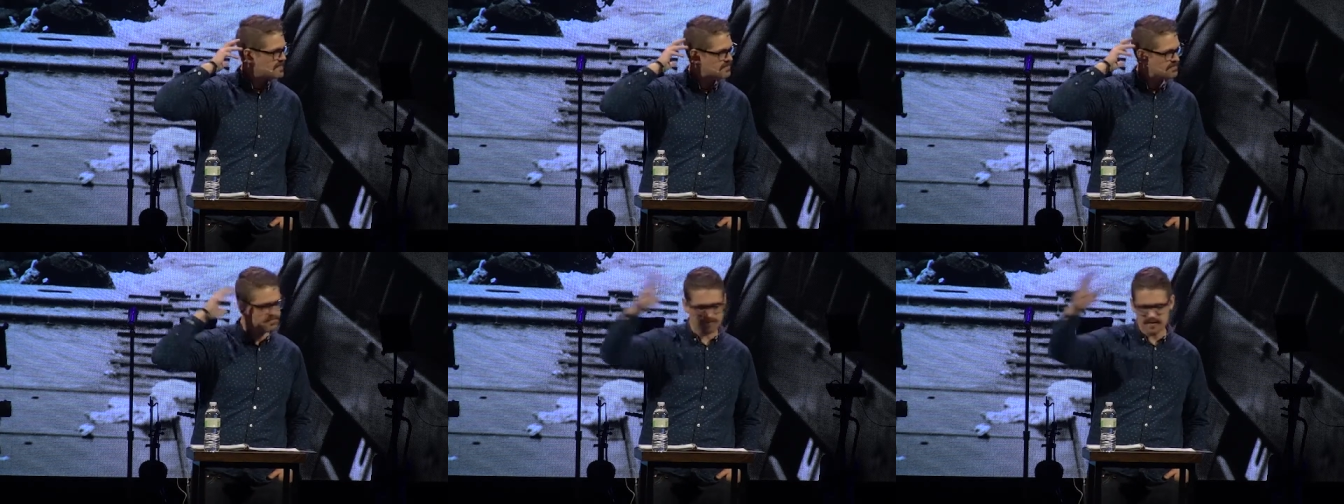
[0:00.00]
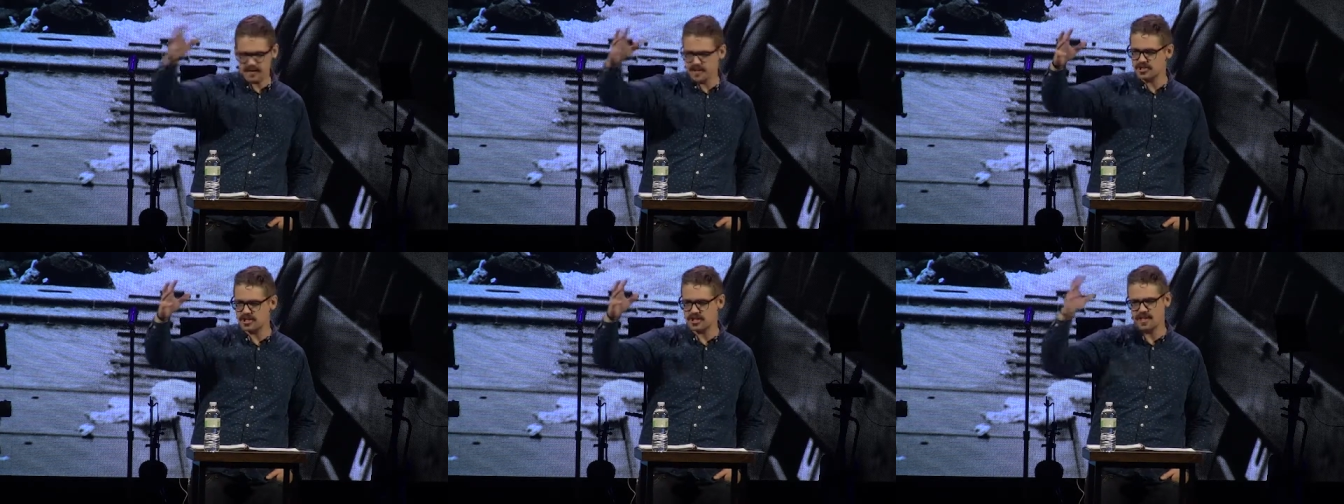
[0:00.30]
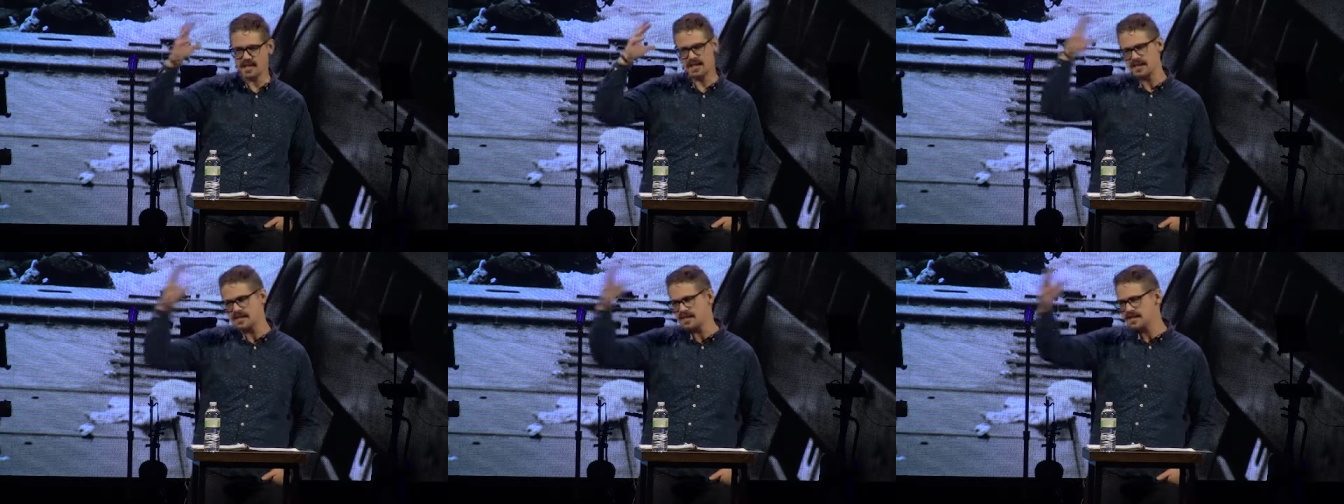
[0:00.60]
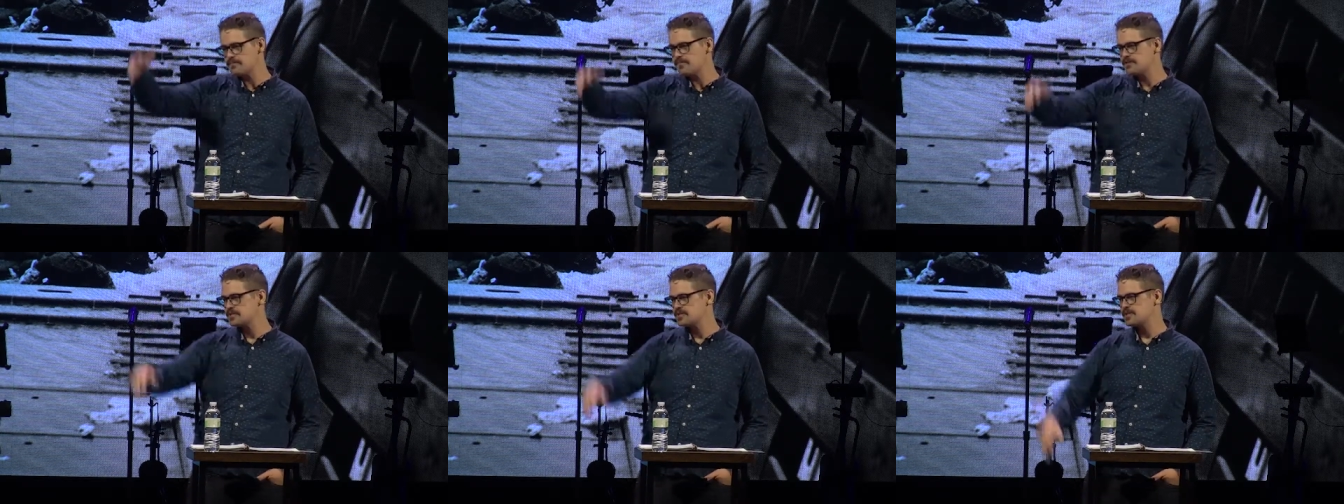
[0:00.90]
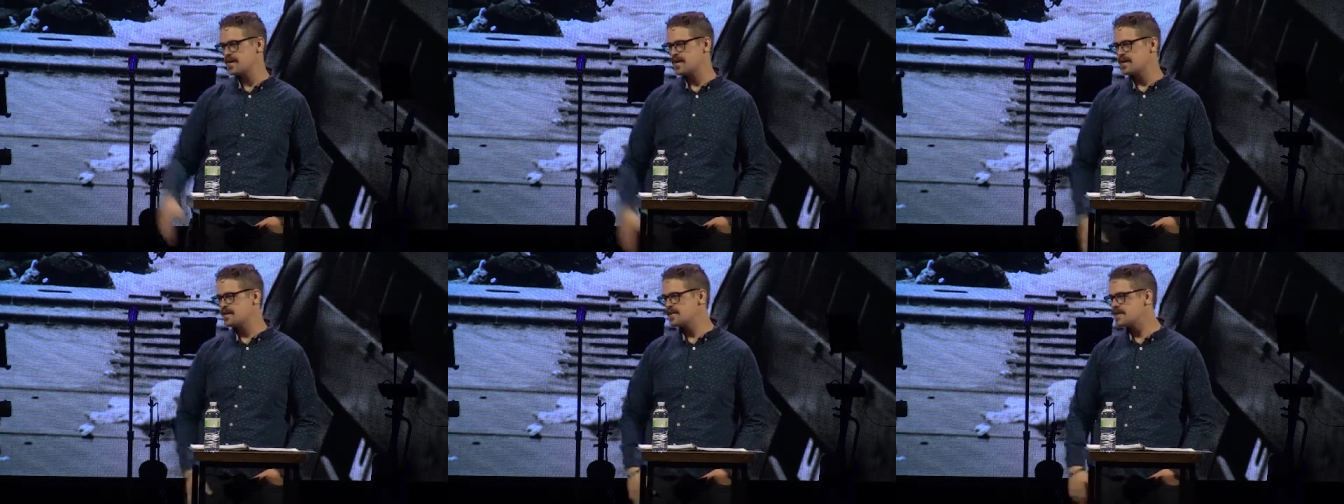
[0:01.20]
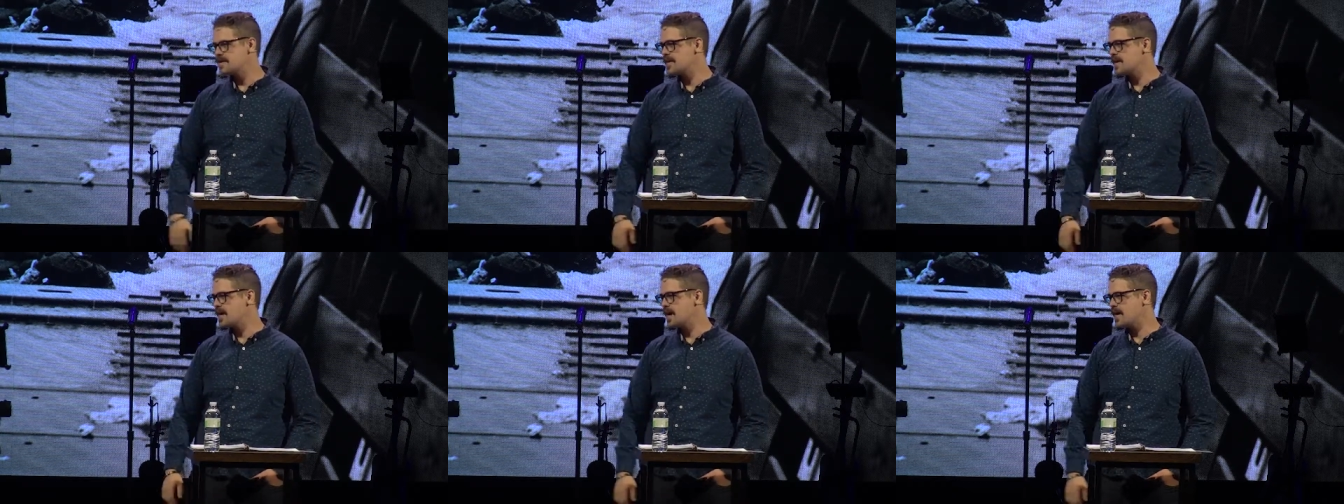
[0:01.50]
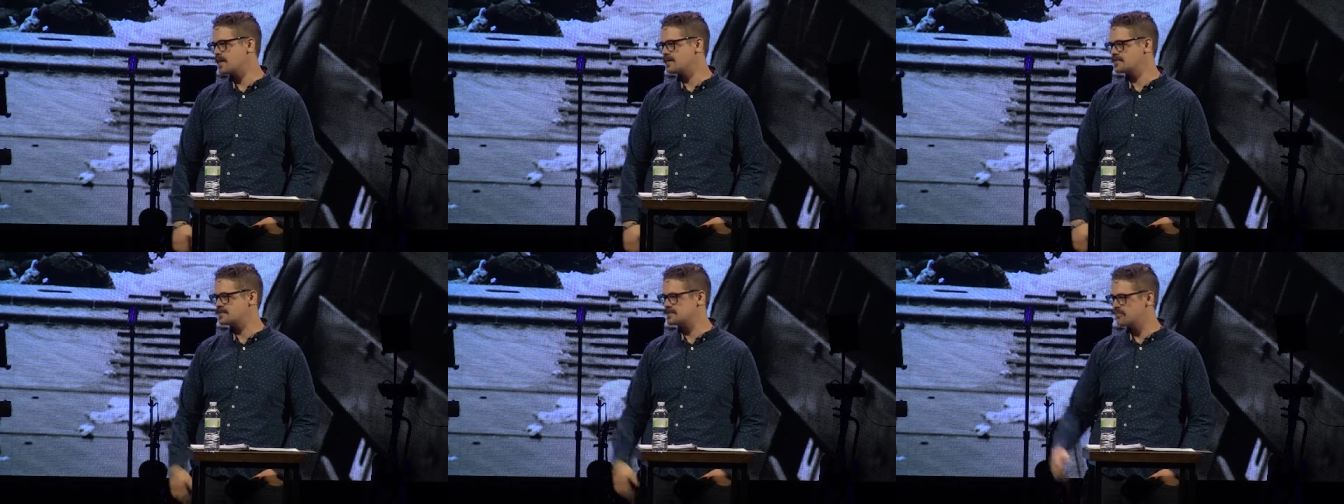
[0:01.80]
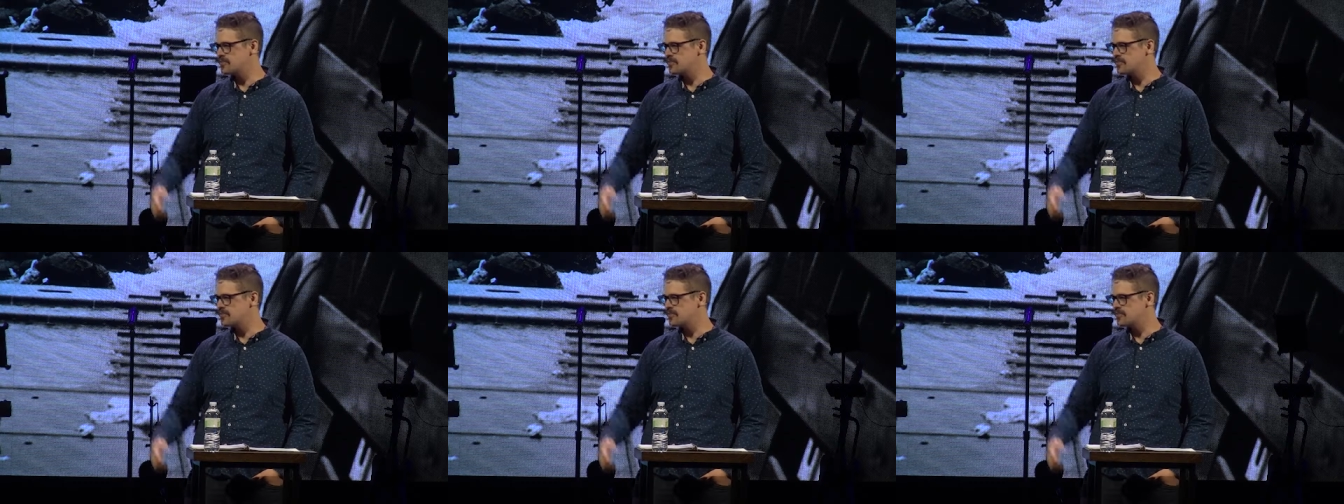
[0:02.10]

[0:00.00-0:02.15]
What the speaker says: vision and the image that he has,